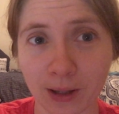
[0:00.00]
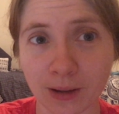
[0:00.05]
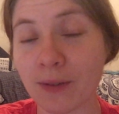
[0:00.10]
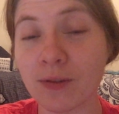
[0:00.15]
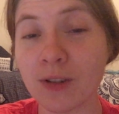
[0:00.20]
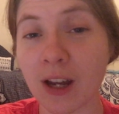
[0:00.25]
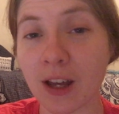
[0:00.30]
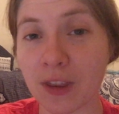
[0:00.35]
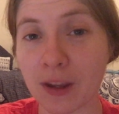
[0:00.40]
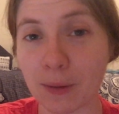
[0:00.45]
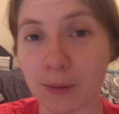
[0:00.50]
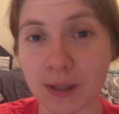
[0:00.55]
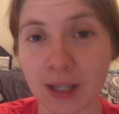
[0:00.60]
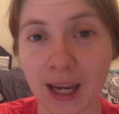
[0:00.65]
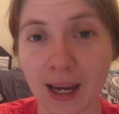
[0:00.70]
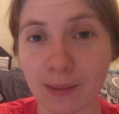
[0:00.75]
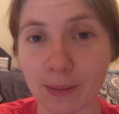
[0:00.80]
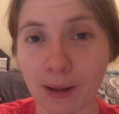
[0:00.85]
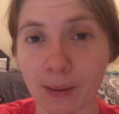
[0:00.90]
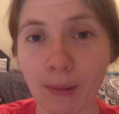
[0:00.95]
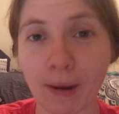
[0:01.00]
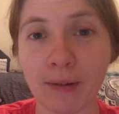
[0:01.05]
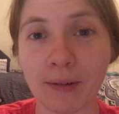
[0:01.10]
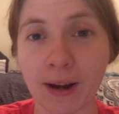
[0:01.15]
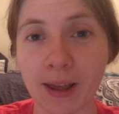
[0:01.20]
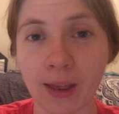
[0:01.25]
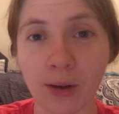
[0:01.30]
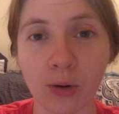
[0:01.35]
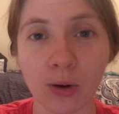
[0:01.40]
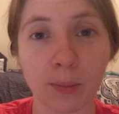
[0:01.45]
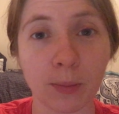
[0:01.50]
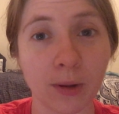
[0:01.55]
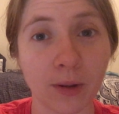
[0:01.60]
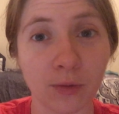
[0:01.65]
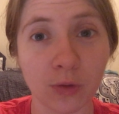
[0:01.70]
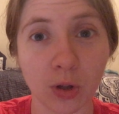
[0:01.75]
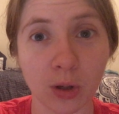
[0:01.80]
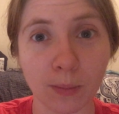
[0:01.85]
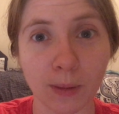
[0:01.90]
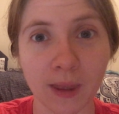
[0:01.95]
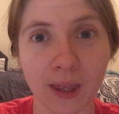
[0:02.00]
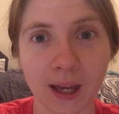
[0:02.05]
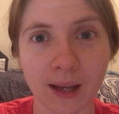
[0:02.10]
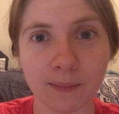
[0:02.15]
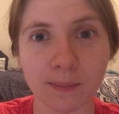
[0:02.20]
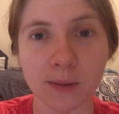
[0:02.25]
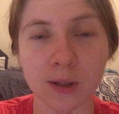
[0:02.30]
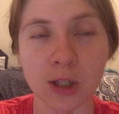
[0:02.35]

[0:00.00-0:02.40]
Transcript: If nothing was happening, my writing group would have told me that.